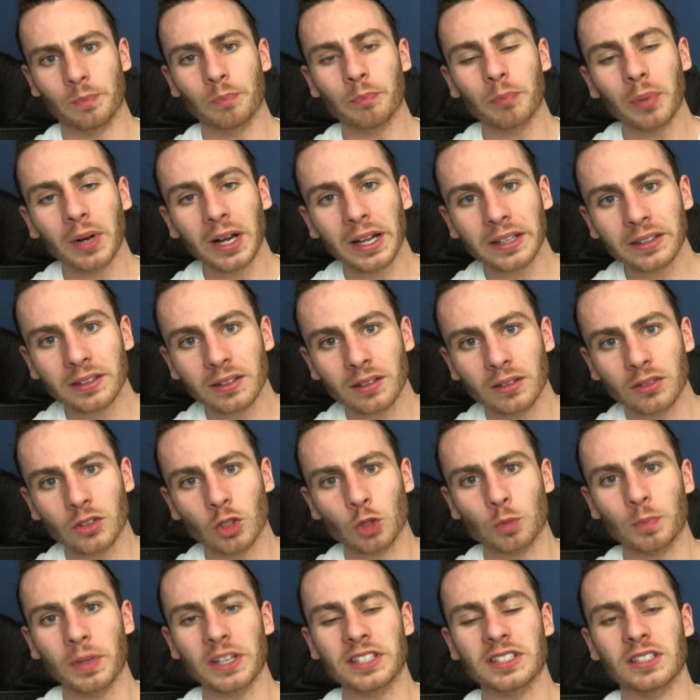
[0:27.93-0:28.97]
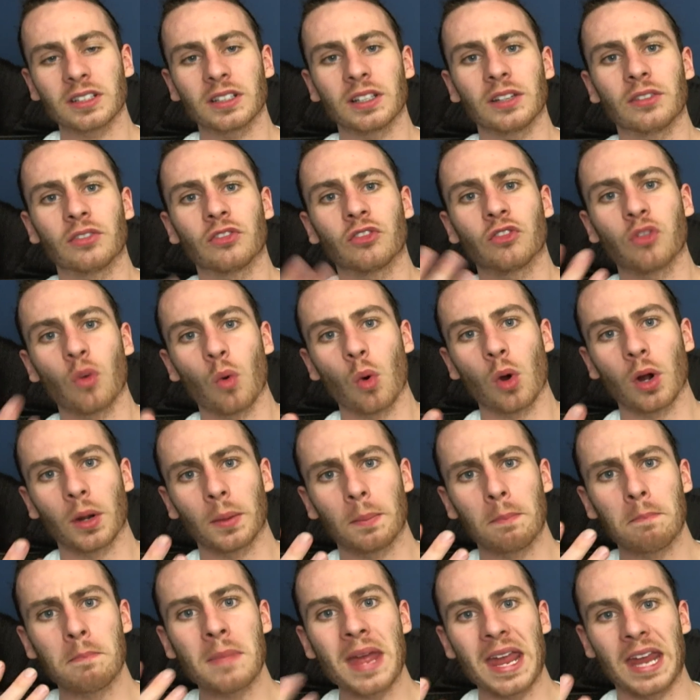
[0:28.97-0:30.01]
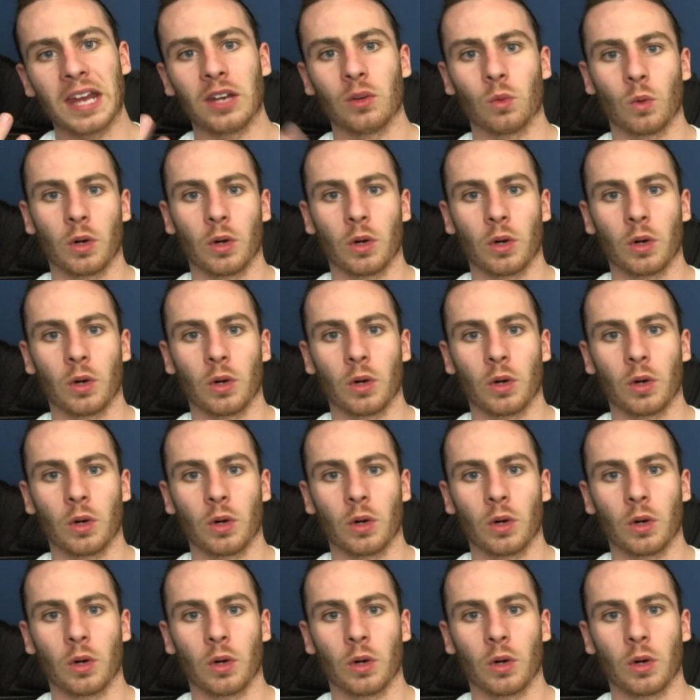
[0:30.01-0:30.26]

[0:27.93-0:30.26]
but there's basically four main